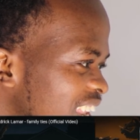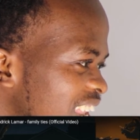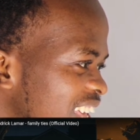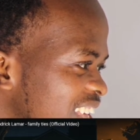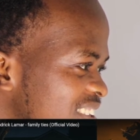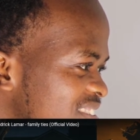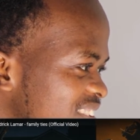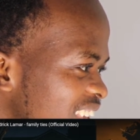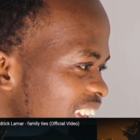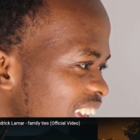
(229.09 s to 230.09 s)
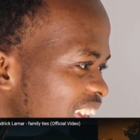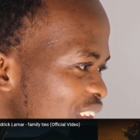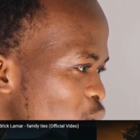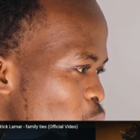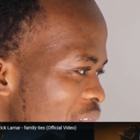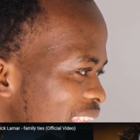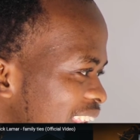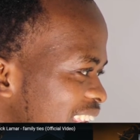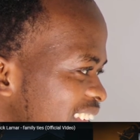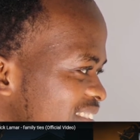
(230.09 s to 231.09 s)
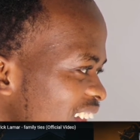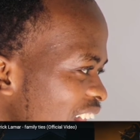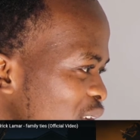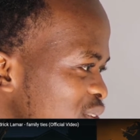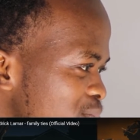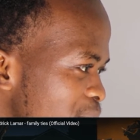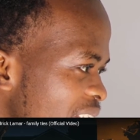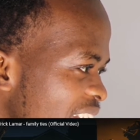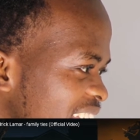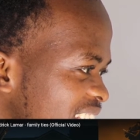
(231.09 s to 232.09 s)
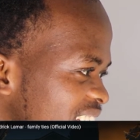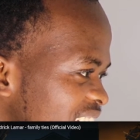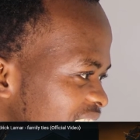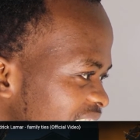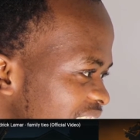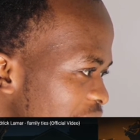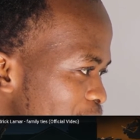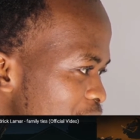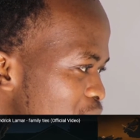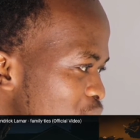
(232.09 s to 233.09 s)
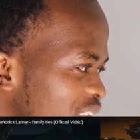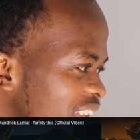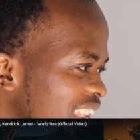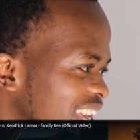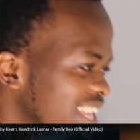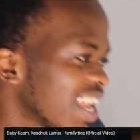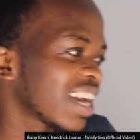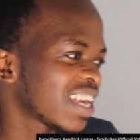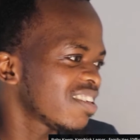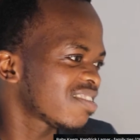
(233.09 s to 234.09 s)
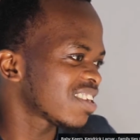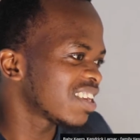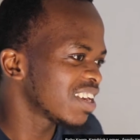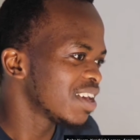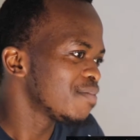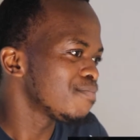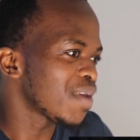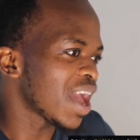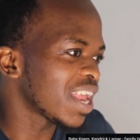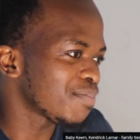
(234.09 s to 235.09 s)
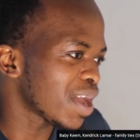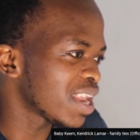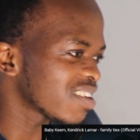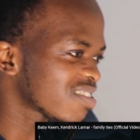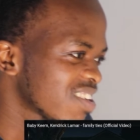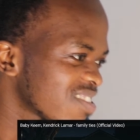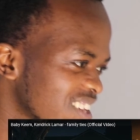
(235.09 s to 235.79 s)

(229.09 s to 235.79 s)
there is a well-lit house behind, then there are people here, they're kissing, behind the scenes.